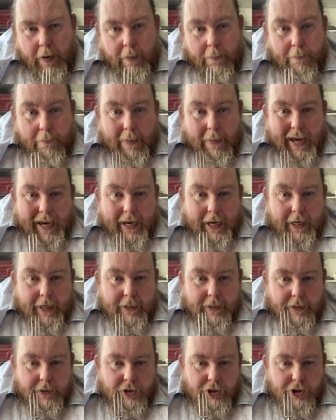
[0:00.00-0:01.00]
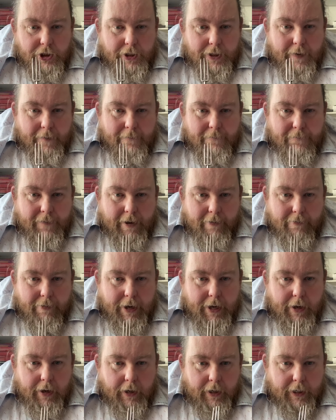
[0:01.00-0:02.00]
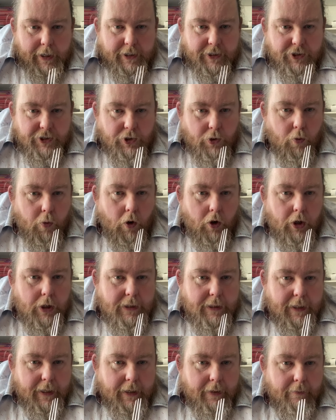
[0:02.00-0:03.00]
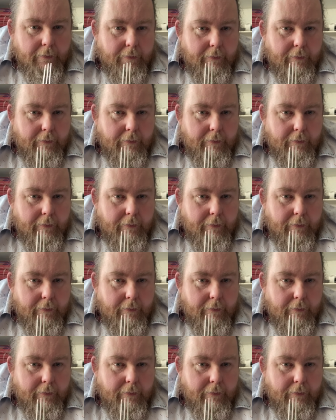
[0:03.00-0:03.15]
made to the very highest quality.